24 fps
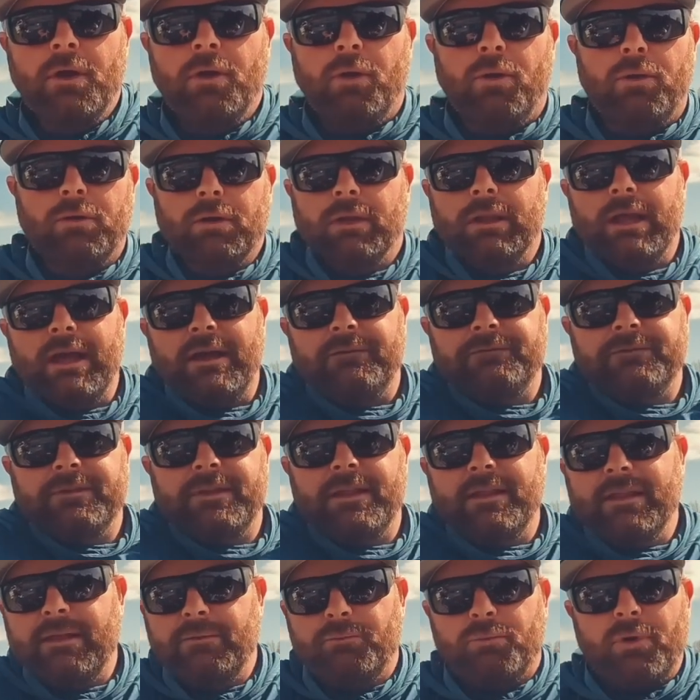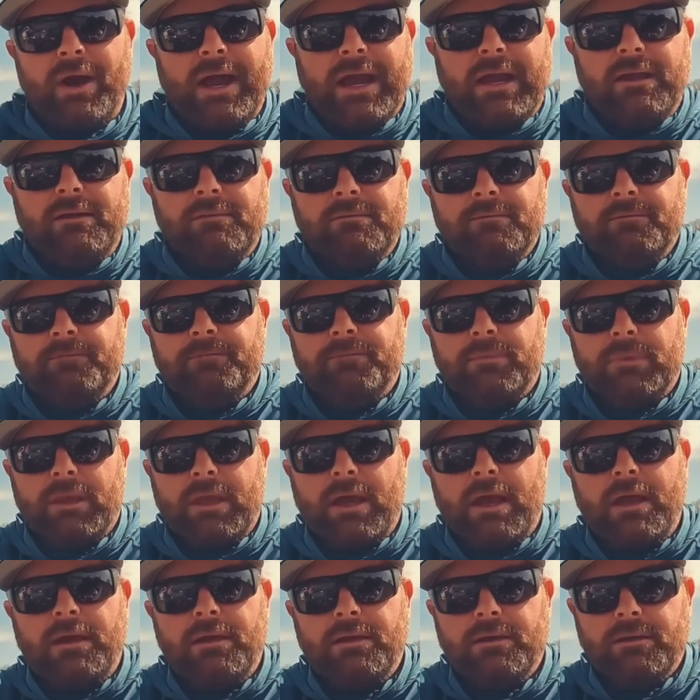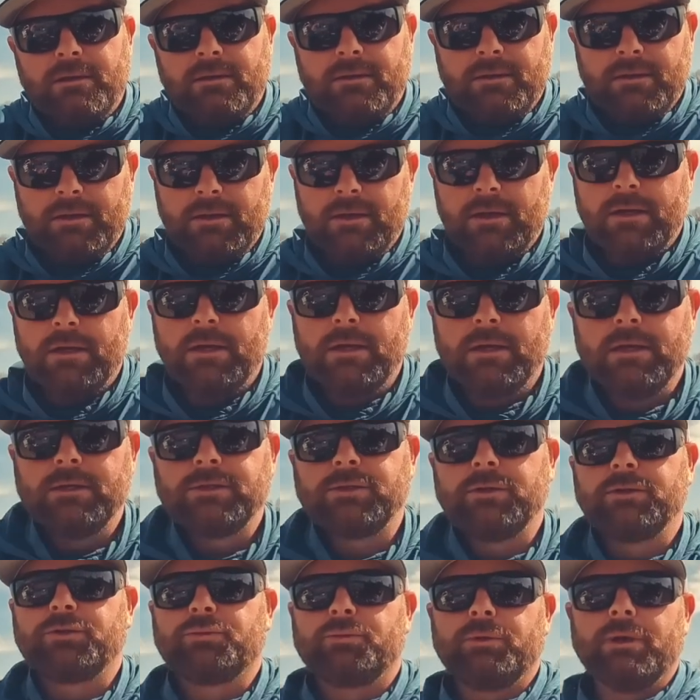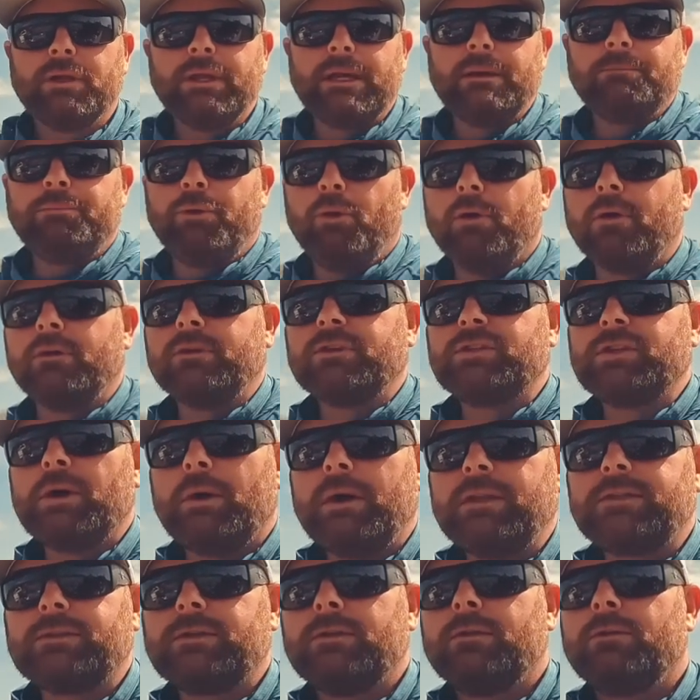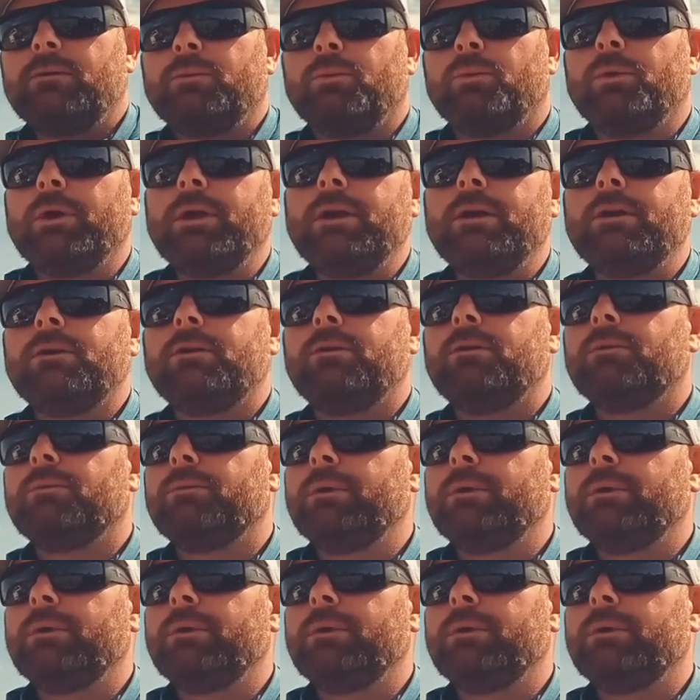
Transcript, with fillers: or left and then right, okay? So it's really important. So it's reel,